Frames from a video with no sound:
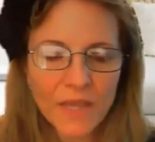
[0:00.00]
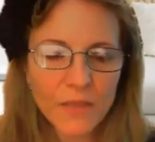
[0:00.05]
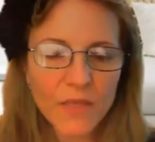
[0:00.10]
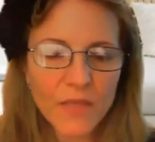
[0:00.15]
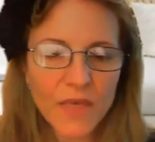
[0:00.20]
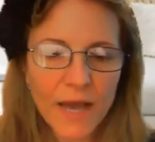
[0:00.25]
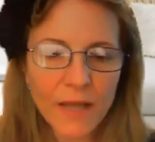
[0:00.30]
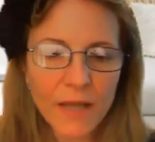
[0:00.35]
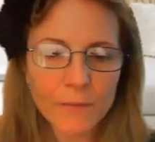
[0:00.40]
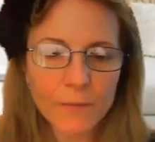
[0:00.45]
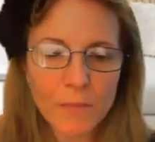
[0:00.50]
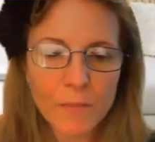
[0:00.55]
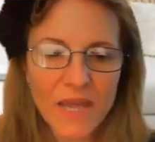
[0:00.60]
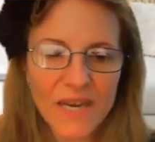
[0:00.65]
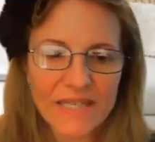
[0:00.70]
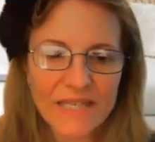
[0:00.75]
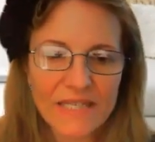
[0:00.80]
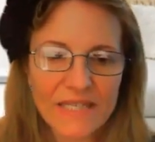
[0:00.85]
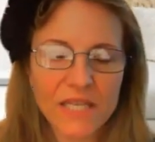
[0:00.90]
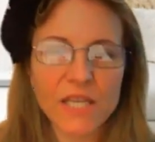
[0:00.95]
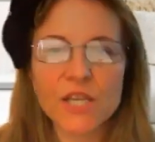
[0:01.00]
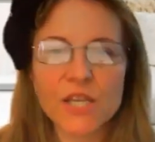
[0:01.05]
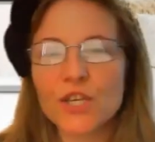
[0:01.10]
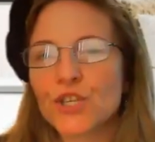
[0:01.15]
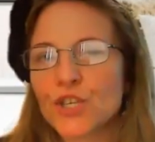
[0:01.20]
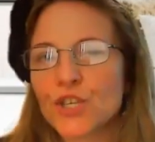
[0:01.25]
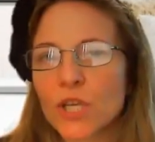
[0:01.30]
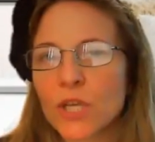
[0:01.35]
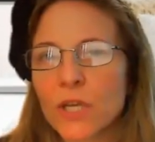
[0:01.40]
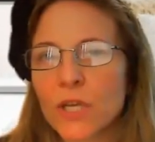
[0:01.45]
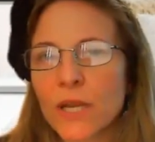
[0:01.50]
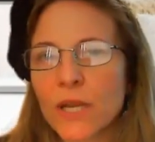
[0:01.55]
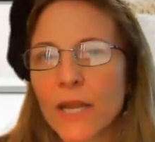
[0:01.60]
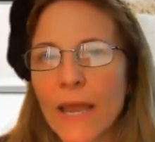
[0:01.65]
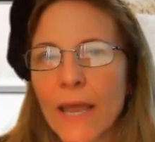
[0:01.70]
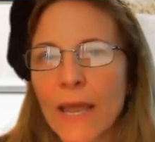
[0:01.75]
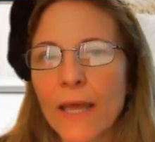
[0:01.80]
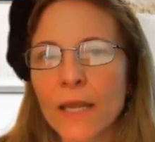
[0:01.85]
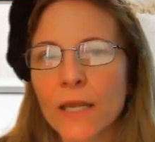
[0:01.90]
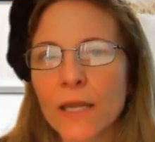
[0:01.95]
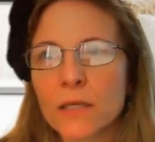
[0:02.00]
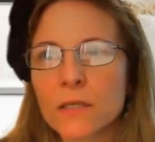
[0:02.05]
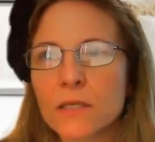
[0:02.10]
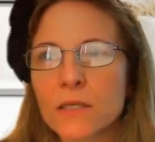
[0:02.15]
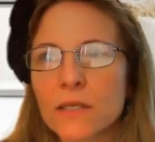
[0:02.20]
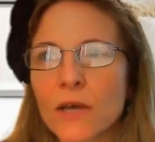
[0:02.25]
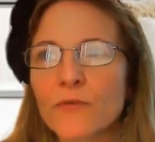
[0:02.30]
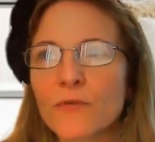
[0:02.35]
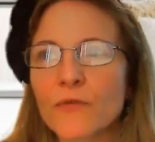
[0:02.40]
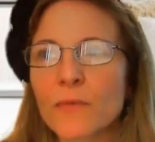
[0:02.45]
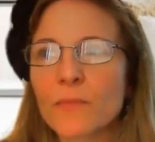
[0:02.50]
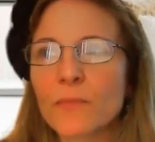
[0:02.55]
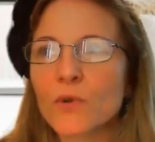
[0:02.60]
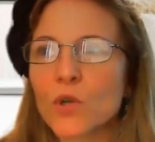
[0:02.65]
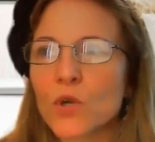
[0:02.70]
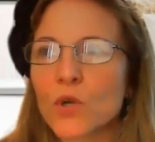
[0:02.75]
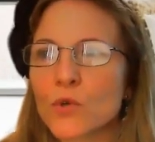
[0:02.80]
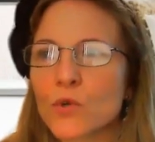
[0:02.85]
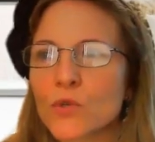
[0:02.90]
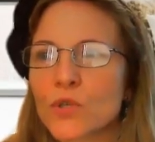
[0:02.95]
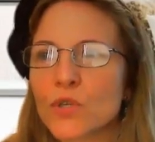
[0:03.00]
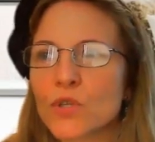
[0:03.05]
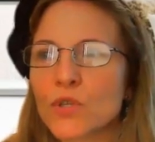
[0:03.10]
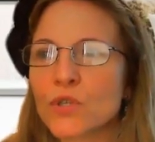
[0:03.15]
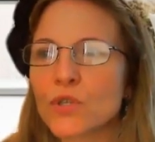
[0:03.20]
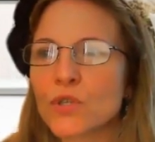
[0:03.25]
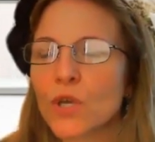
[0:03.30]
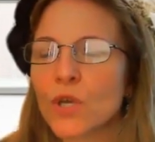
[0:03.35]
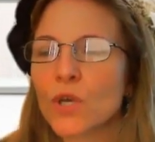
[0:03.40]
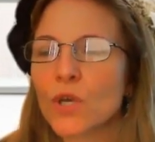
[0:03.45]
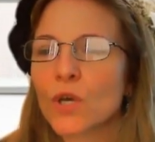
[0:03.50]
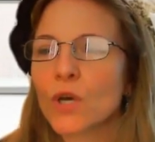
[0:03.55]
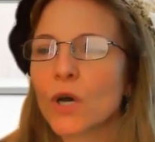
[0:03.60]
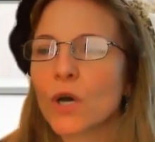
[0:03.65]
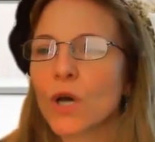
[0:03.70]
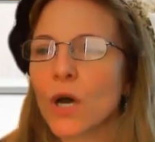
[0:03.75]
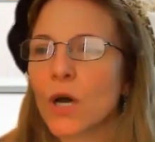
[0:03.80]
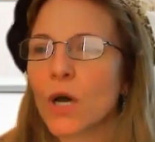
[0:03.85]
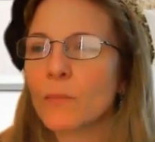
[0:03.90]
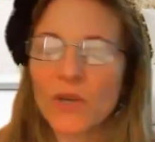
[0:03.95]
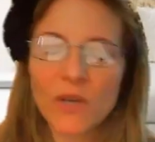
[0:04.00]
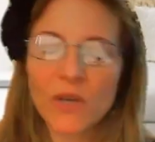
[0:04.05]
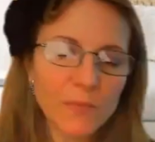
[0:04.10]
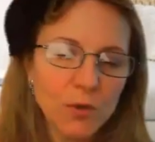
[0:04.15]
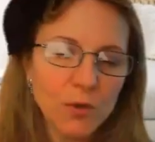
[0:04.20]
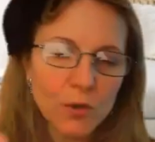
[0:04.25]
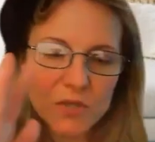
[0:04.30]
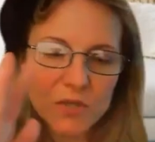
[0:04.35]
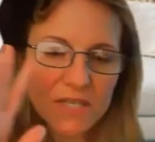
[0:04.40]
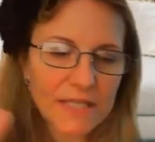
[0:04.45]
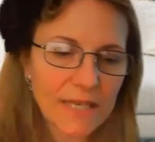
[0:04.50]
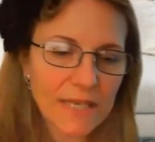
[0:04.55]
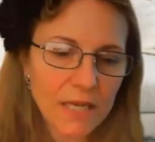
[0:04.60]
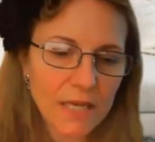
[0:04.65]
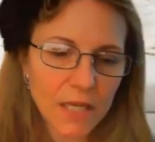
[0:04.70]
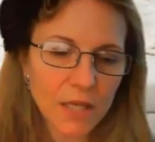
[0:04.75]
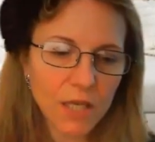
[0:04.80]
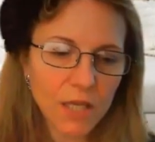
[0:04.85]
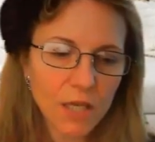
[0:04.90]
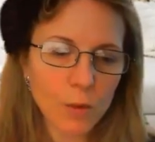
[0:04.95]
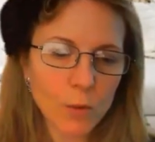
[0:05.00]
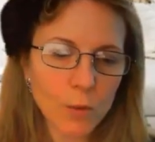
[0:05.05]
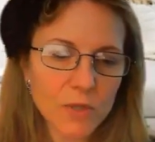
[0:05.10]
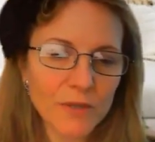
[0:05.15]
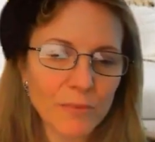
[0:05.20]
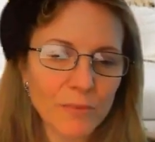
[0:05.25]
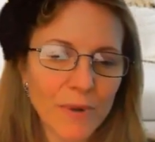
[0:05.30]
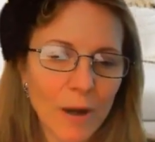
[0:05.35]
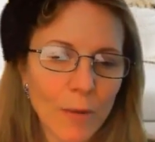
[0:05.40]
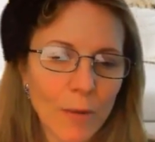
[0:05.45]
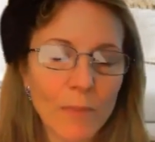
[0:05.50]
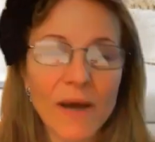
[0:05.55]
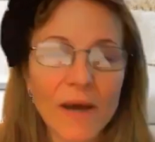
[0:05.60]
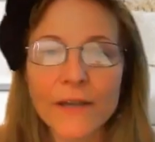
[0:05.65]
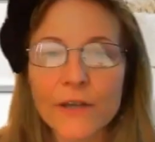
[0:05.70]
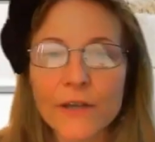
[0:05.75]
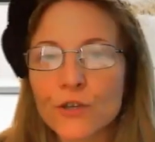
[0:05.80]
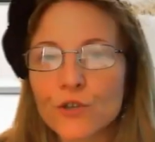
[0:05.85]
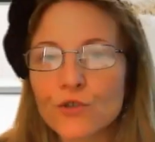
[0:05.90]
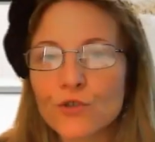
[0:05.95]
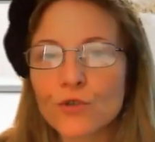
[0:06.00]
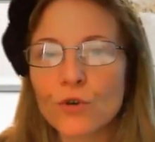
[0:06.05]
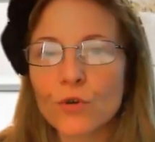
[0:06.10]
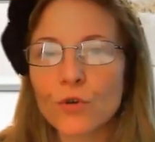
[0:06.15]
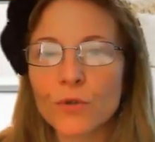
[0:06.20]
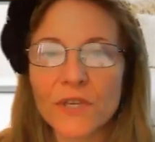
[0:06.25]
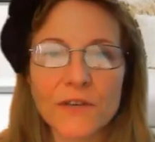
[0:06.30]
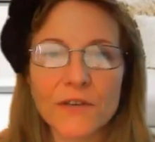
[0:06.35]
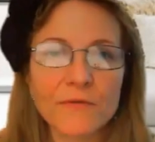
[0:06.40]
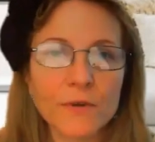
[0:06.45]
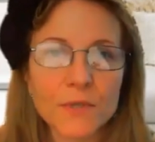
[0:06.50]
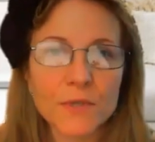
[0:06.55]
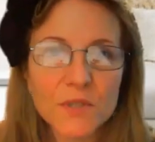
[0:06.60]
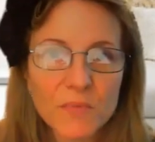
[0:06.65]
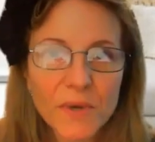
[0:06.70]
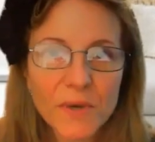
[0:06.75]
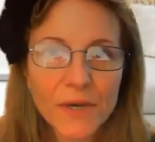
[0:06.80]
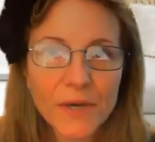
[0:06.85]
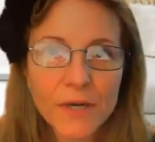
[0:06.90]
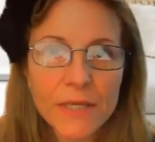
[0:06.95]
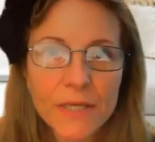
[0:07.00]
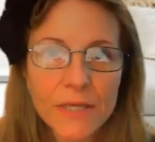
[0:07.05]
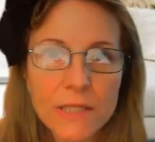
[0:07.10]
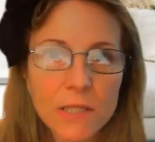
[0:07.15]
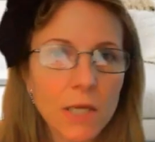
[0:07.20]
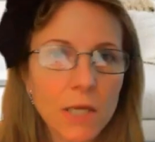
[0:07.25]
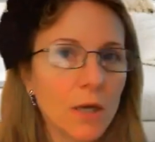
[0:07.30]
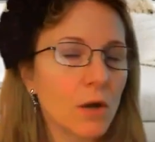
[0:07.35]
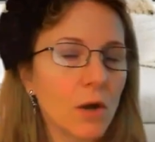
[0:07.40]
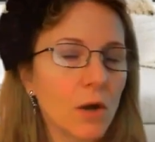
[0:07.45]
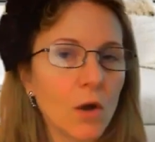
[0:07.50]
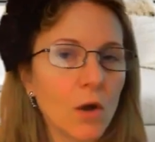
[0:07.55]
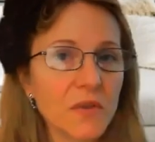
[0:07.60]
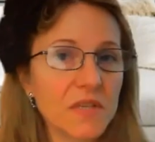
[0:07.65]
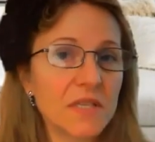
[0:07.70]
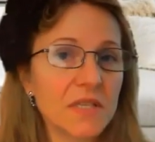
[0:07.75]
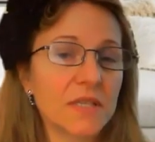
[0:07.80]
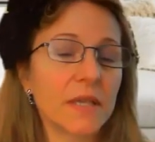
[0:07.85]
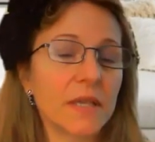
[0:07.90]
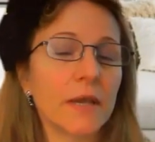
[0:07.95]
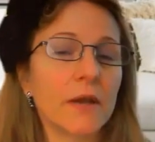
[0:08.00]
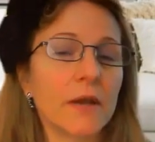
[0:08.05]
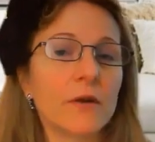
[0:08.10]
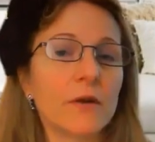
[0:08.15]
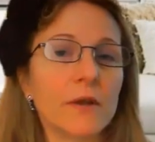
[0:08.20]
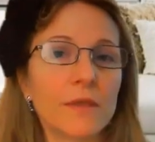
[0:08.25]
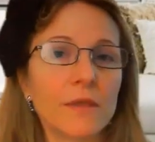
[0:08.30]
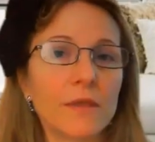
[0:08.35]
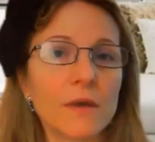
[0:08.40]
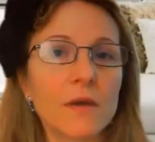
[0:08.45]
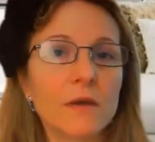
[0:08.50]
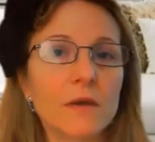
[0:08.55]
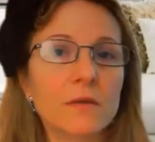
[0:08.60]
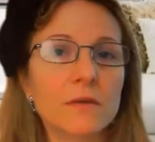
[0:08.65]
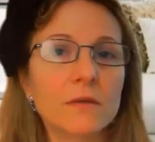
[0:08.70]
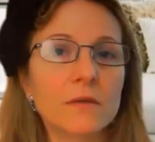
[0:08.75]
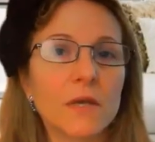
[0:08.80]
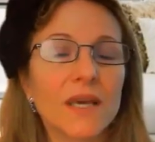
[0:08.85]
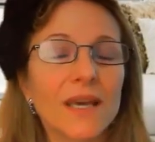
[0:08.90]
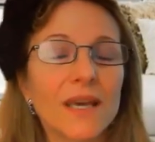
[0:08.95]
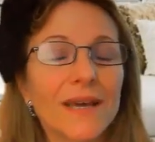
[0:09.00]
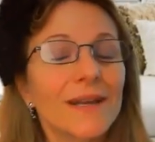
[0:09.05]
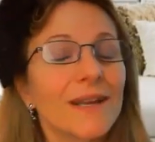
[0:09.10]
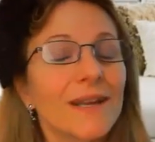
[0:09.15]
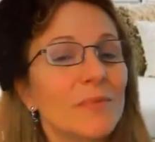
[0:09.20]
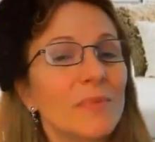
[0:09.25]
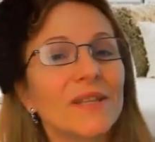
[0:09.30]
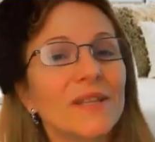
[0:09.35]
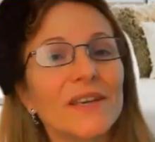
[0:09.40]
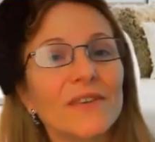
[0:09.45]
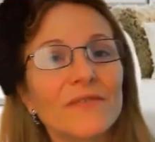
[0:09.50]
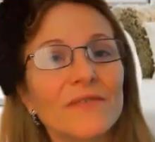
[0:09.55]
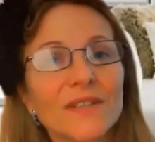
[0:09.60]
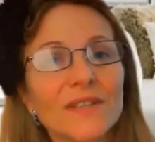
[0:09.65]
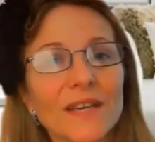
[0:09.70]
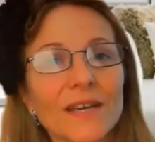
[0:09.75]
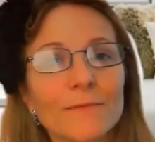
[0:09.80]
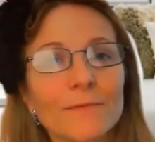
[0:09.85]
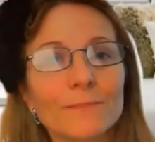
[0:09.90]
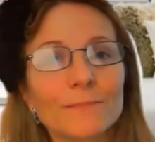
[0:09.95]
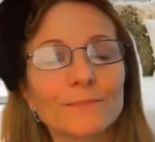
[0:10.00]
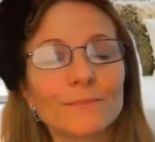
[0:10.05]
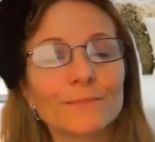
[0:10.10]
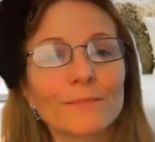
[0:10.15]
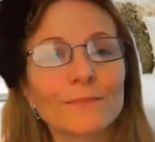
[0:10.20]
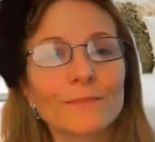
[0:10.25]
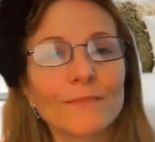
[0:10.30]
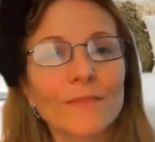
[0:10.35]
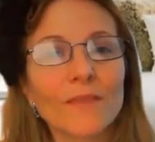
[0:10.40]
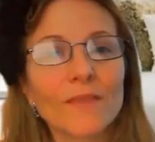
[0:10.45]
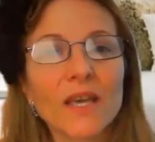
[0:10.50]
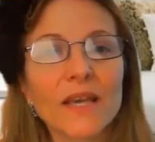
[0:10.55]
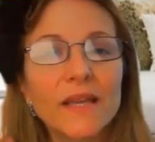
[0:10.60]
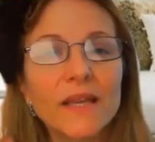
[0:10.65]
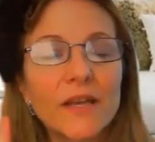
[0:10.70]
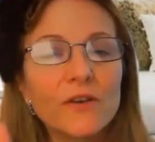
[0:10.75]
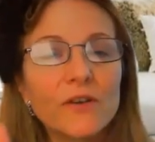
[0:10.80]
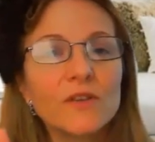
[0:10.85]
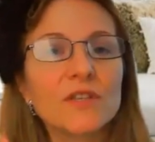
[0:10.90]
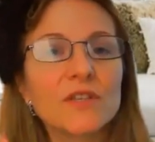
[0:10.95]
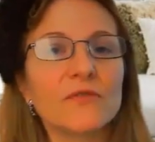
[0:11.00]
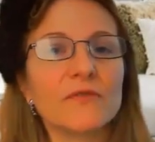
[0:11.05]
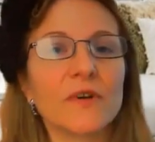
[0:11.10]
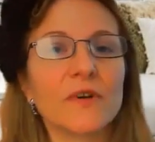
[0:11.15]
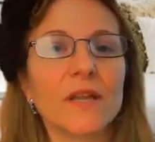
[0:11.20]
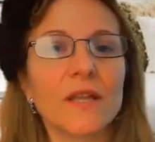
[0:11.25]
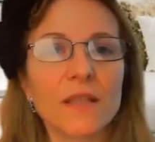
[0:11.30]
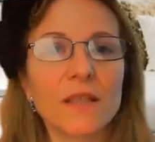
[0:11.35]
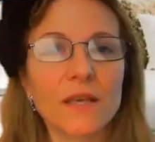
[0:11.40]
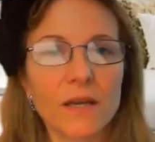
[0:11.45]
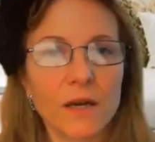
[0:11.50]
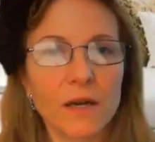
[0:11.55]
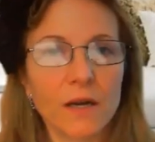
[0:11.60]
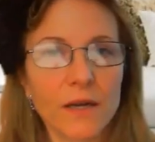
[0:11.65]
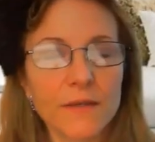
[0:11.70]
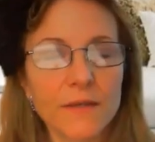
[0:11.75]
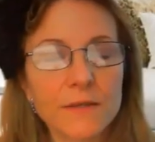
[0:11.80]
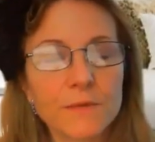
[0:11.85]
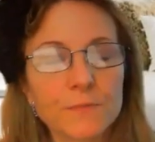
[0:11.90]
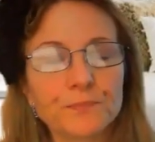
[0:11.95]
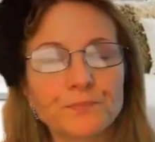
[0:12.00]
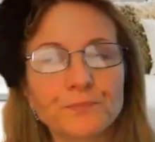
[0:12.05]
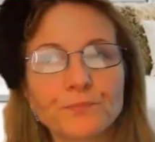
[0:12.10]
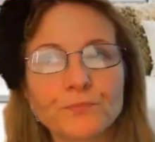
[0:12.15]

that meditation and self-hypnosis, hypnosis, anything was about mind control, evil spirits, all these scary things. And I believed it. And here's the funny thing, guys.